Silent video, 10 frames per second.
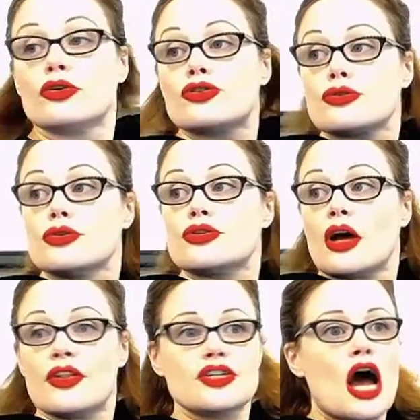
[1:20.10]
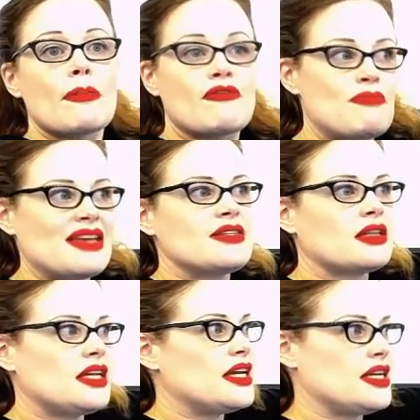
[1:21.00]
screws on the top of
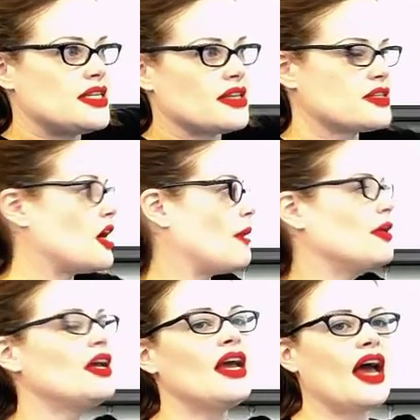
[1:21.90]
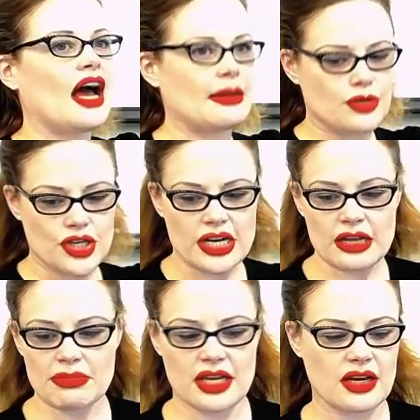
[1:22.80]
basically any desktop. I'm cheating
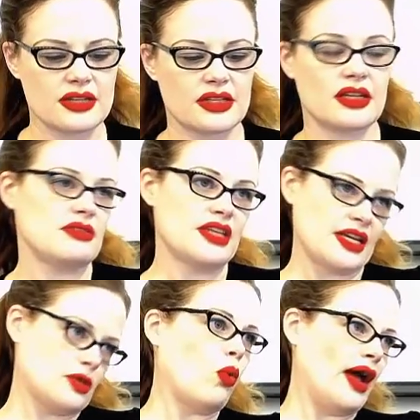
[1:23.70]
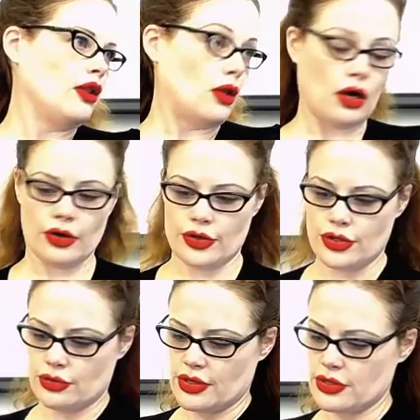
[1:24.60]
because it takes a while longer to
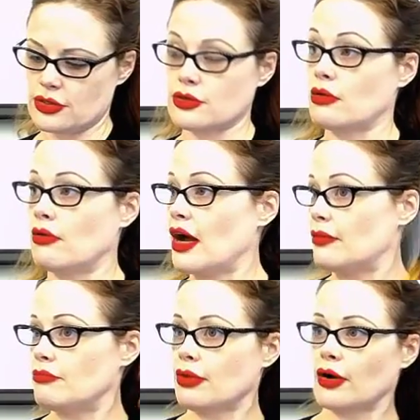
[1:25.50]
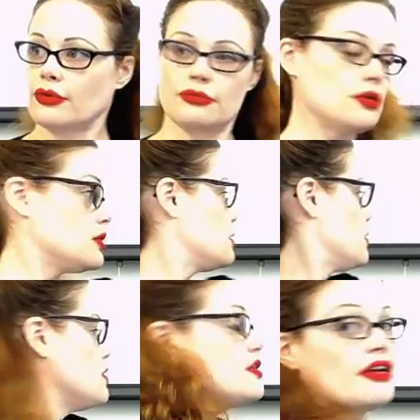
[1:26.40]
do this, so I borrowed
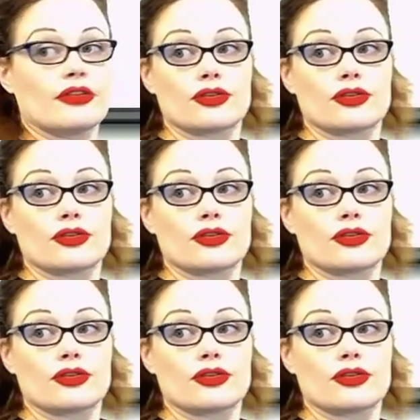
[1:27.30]
David's